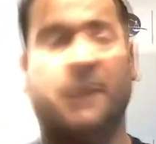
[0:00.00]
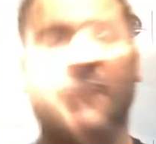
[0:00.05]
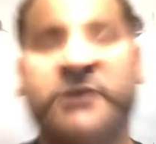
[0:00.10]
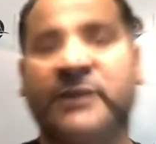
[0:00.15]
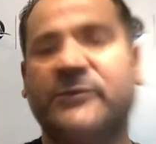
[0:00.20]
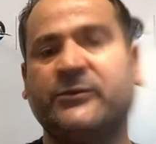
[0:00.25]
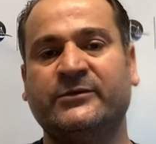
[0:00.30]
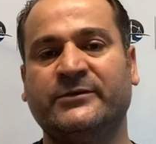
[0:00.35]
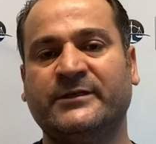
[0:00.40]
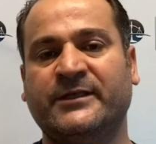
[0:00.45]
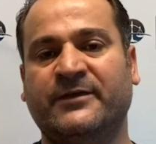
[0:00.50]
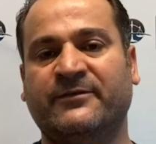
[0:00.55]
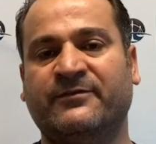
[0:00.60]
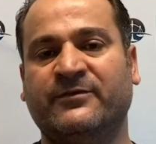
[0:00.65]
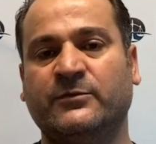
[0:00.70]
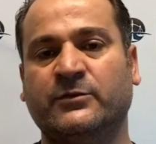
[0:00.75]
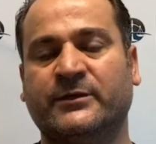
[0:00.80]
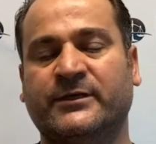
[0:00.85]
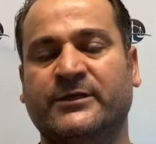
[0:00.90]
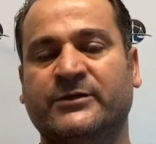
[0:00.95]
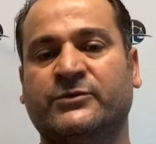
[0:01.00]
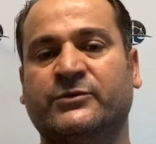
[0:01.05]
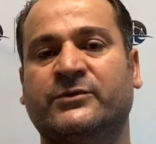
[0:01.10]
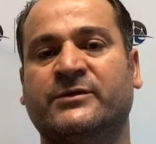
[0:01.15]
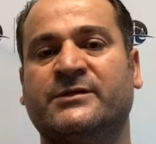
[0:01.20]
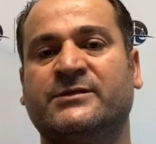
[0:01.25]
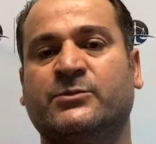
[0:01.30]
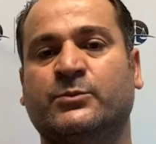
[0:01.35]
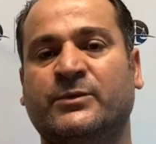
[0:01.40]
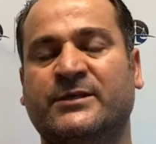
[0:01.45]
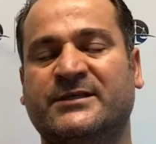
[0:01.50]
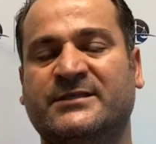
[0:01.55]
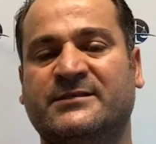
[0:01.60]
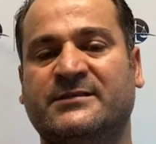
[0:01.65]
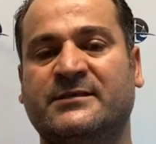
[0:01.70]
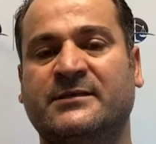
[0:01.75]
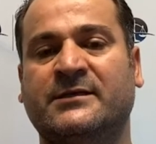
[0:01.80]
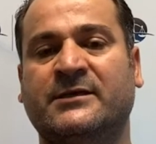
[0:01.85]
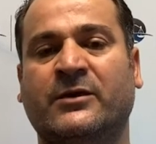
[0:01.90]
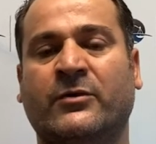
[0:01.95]
Generally, if you look into this, we
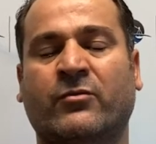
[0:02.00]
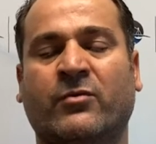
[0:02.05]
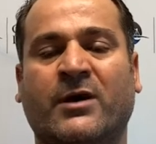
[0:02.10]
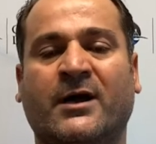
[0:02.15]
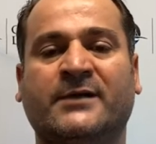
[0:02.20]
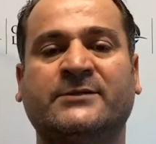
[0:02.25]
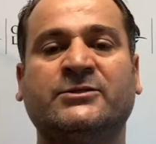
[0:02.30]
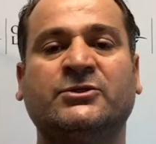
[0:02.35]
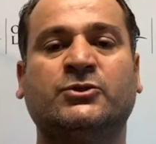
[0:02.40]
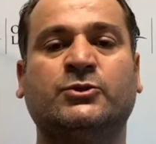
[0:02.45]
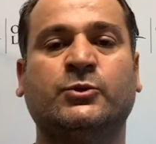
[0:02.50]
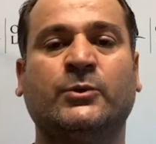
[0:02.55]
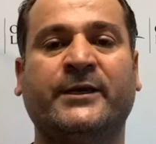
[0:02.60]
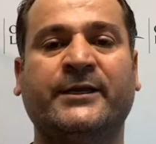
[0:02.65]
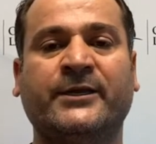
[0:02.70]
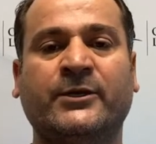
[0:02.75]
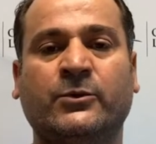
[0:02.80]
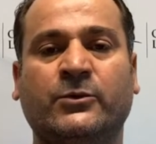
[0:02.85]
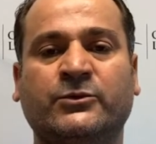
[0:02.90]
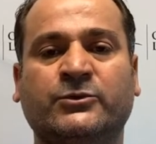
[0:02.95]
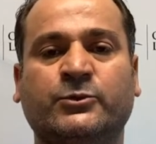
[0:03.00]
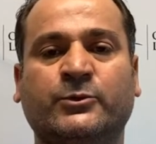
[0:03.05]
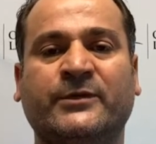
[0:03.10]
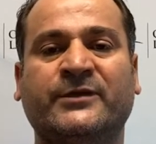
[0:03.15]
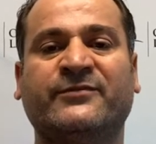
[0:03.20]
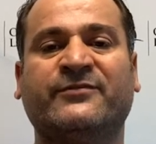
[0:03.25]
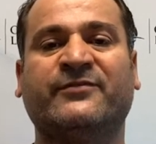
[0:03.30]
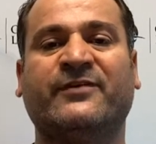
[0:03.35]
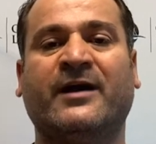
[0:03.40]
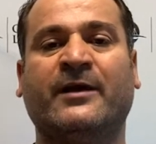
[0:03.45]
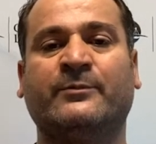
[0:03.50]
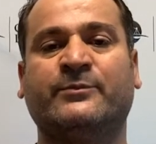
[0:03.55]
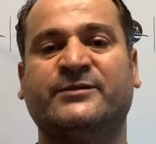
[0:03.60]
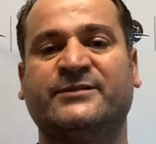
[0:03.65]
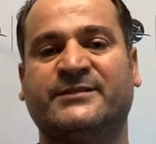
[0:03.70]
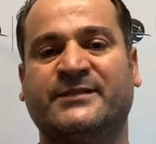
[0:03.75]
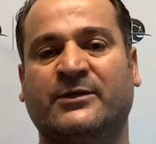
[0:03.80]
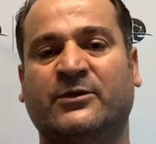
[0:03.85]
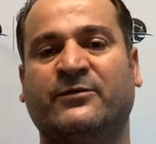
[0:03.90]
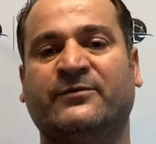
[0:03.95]
see around 20 or
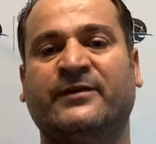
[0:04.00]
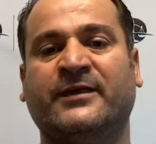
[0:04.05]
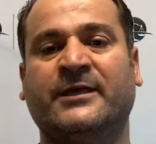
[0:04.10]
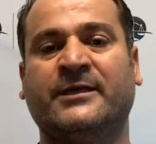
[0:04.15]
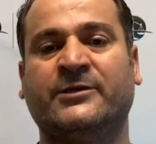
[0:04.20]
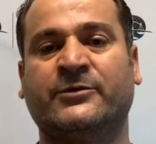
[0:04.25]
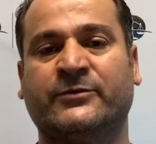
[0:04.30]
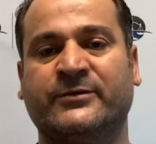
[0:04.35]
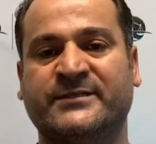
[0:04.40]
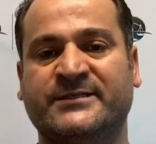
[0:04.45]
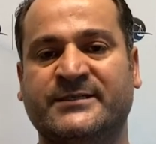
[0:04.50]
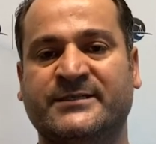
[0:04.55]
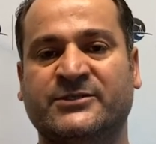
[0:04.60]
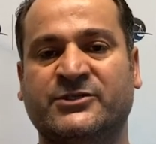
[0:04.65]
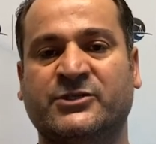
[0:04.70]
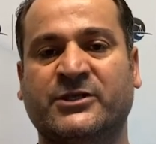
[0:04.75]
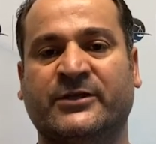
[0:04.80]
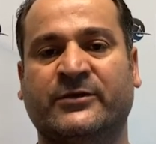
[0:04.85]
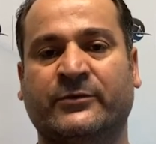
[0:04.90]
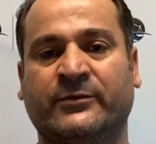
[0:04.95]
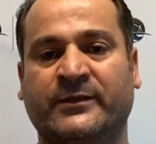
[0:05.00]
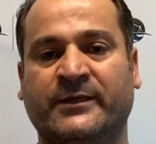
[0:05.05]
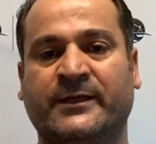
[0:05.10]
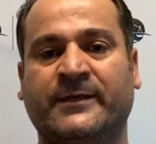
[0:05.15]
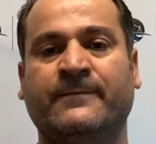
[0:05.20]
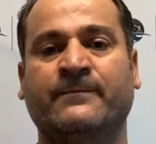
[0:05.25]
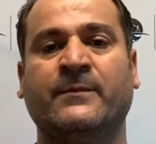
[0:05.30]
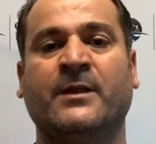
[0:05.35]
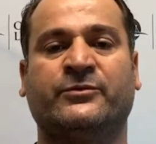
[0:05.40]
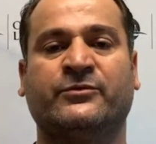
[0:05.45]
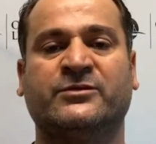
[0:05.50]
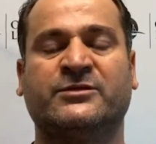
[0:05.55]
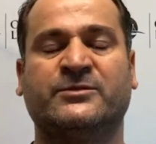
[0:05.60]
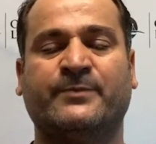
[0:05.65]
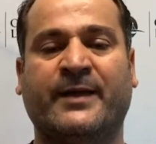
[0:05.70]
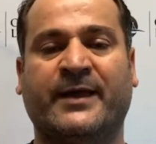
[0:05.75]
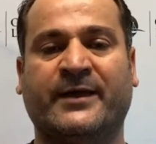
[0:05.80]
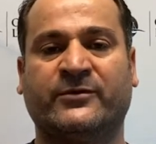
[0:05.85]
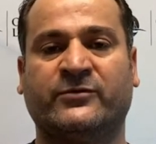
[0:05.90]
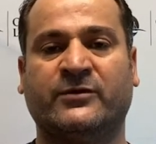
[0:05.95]
25% of increases generally with
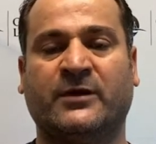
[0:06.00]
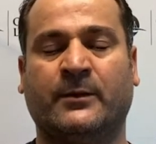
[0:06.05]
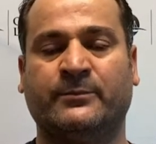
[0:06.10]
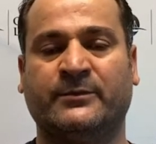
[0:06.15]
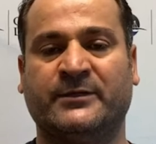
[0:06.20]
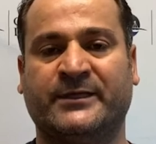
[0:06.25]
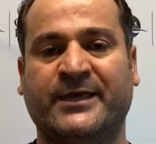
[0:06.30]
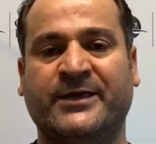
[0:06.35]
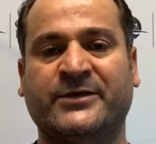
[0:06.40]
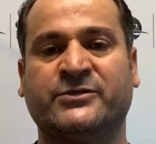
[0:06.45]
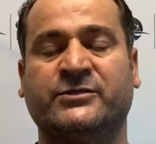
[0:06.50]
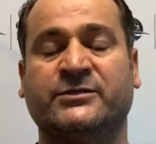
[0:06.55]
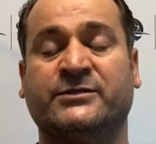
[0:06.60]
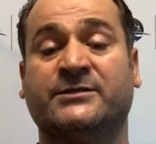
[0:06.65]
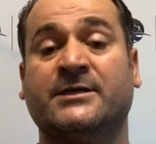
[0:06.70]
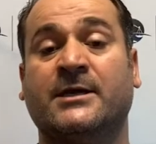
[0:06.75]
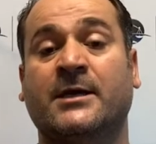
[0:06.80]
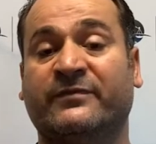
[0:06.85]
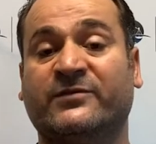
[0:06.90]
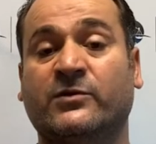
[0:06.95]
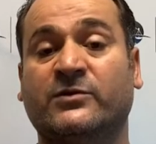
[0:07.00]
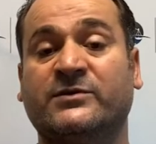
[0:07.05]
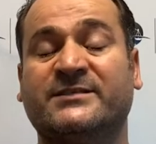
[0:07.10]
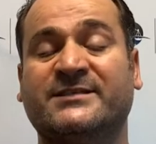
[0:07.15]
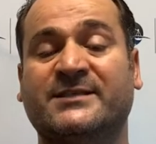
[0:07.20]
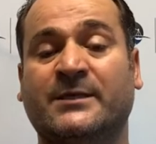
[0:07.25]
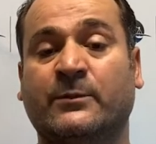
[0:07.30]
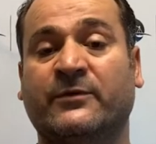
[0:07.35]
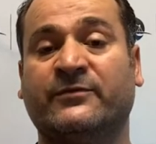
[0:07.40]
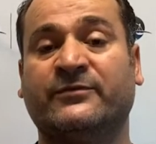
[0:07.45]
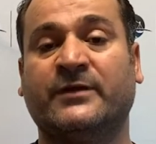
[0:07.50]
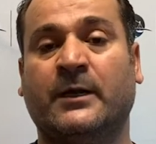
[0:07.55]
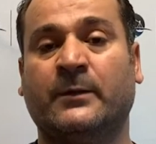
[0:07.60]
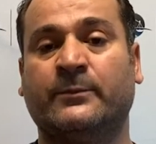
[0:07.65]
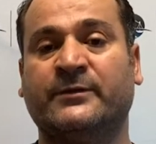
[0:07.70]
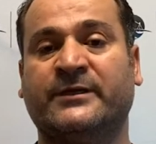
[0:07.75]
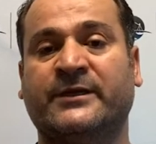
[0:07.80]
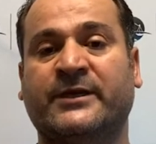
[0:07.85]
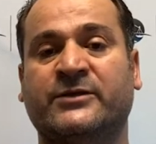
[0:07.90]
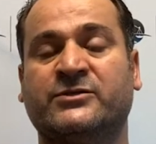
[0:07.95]
respect to applications. Of course, some of the
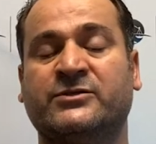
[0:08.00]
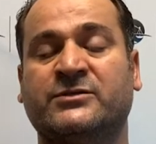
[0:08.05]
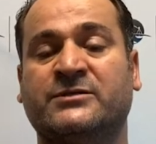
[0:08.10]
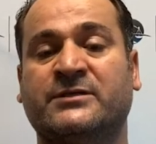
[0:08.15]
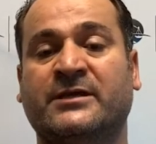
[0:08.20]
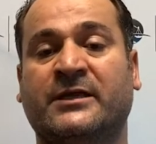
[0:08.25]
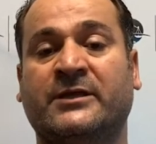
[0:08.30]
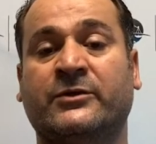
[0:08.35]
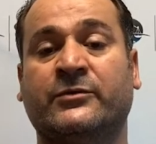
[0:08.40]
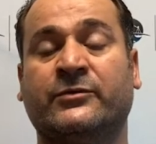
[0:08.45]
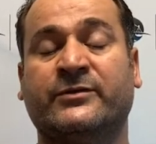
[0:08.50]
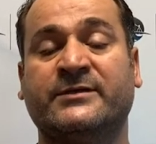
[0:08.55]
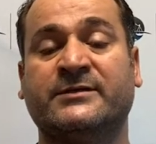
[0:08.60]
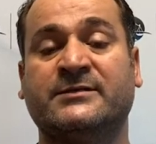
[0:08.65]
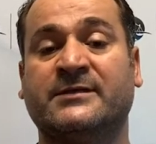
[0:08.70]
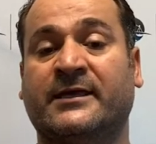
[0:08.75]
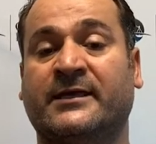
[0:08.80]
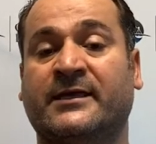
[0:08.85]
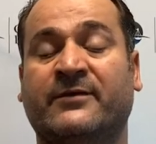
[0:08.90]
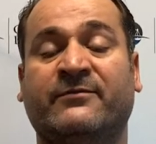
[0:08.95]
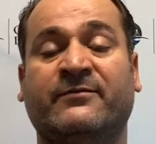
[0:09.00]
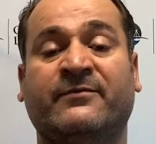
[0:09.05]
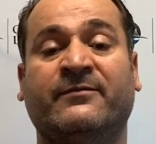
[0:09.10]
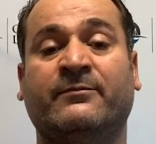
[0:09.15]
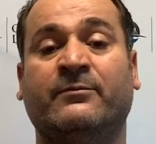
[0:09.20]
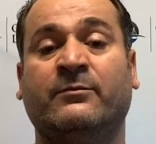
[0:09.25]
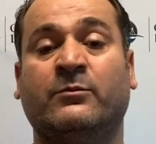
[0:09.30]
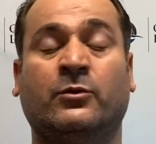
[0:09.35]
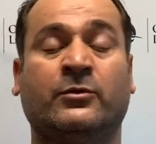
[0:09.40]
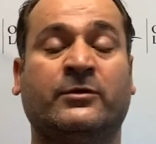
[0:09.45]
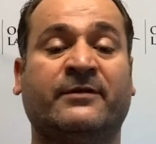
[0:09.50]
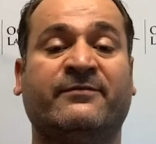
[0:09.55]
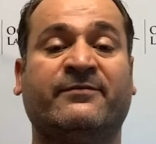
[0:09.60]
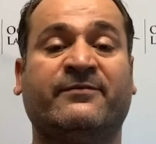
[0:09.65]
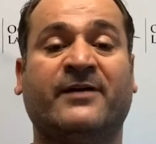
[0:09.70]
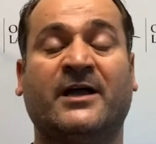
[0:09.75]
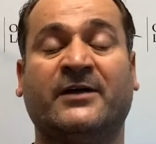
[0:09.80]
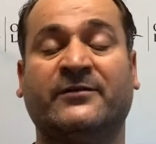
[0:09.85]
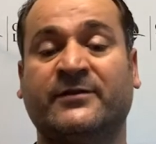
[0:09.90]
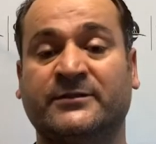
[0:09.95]
applications increase like even more than
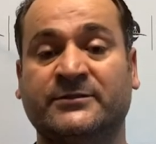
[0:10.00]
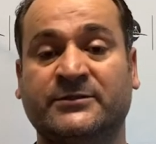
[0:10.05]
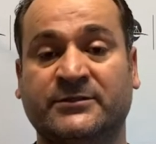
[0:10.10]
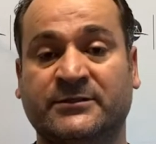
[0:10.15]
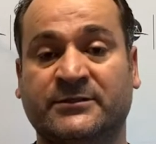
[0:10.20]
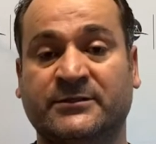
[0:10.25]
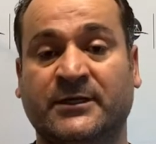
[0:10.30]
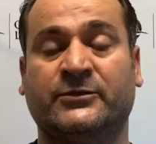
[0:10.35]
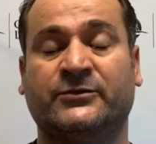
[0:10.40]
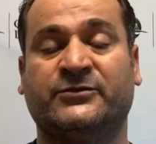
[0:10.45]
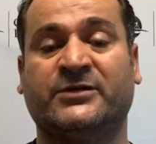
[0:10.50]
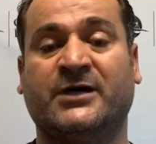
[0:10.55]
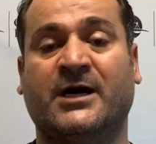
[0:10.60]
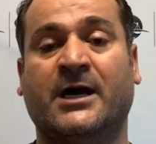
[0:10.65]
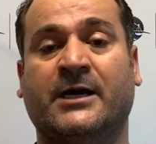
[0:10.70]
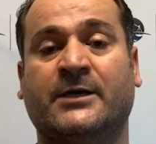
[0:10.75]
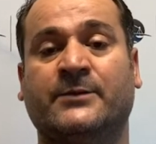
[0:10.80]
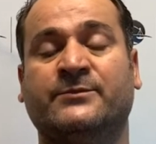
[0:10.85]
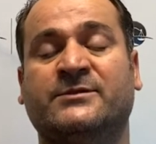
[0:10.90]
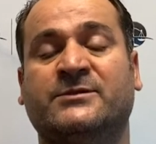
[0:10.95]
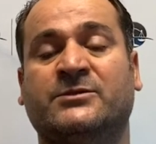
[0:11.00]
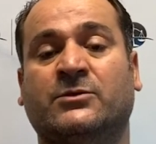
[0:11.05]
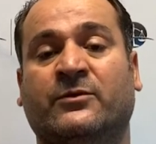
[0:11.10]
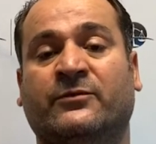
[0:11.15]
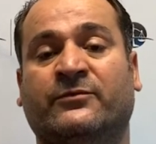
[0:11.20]
500 times